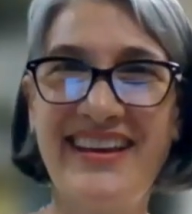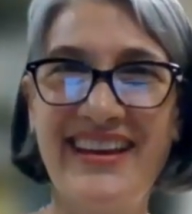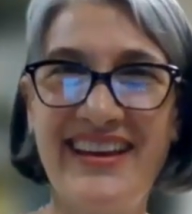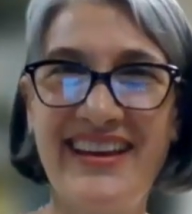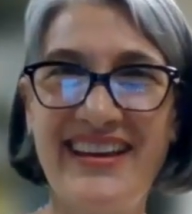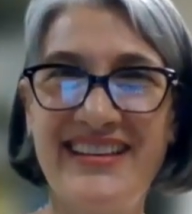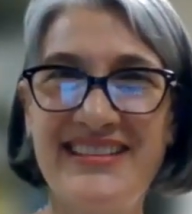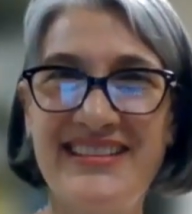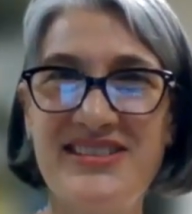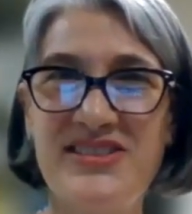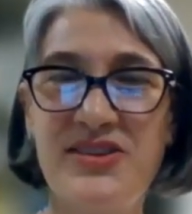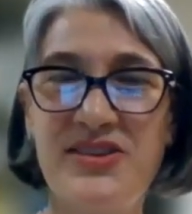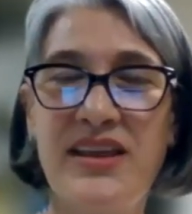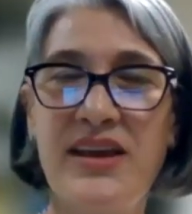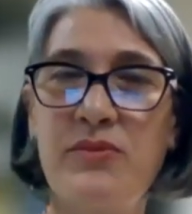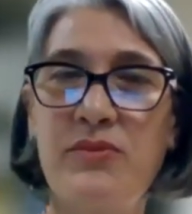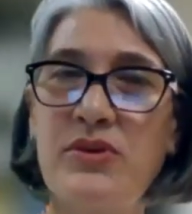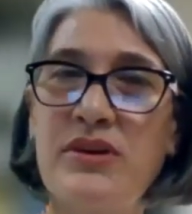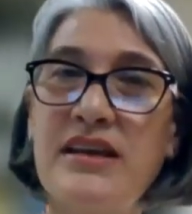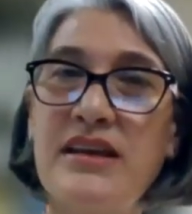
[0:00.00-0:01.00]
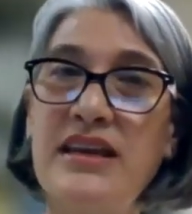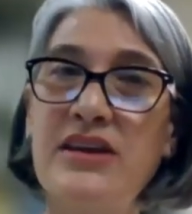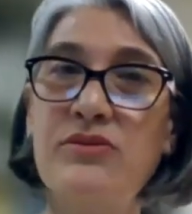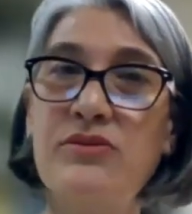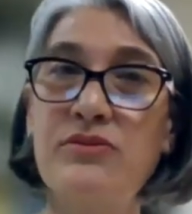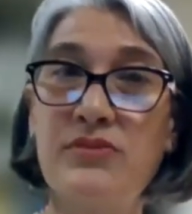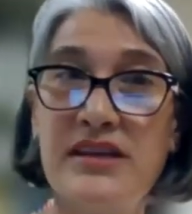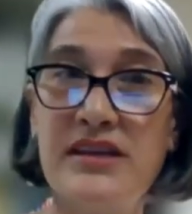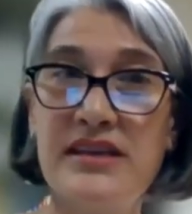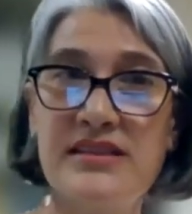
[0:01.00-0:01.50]
And so they would need
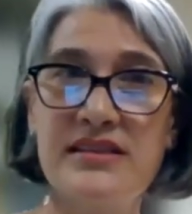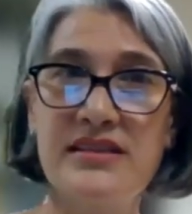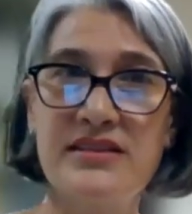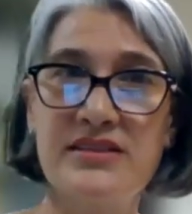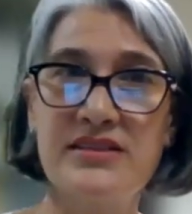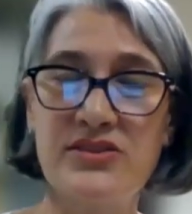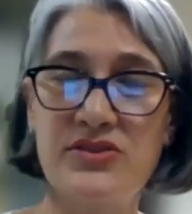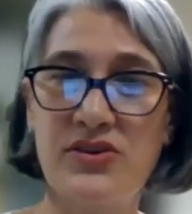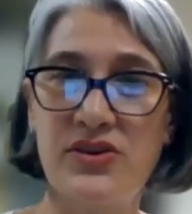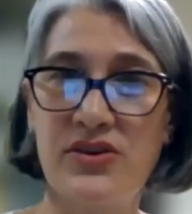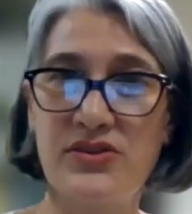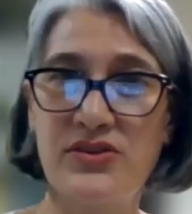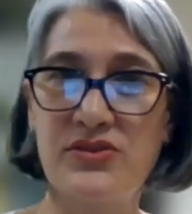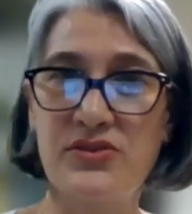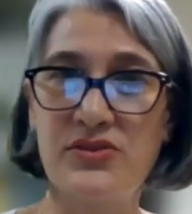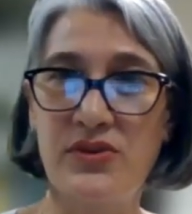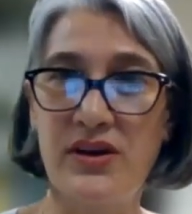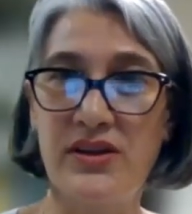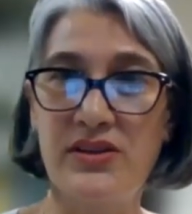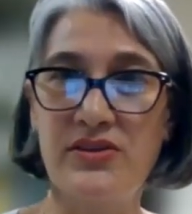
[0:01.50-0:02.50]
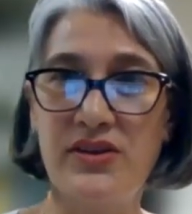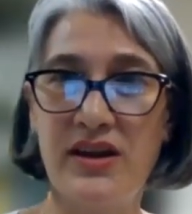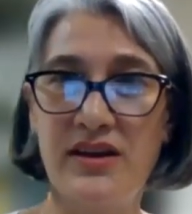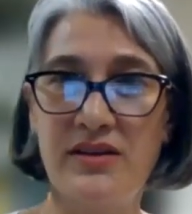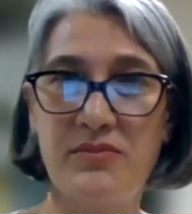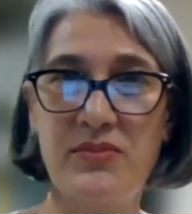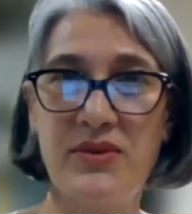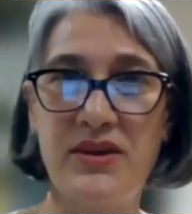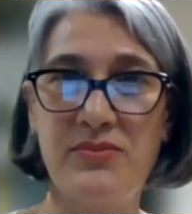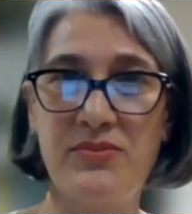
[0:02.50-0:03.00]
a reason to talk to other
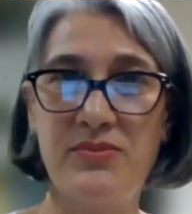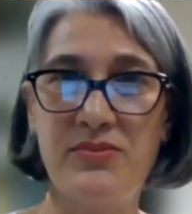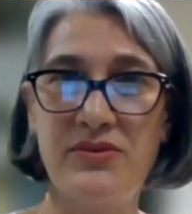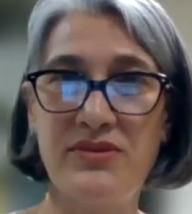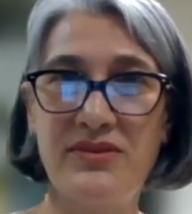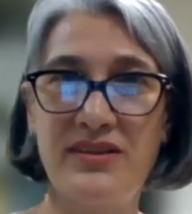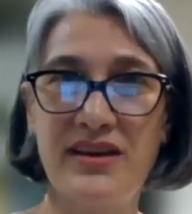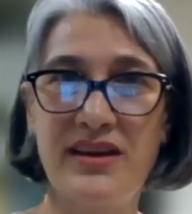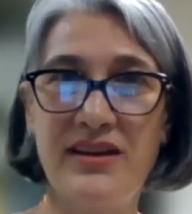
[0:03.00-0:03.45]
young people.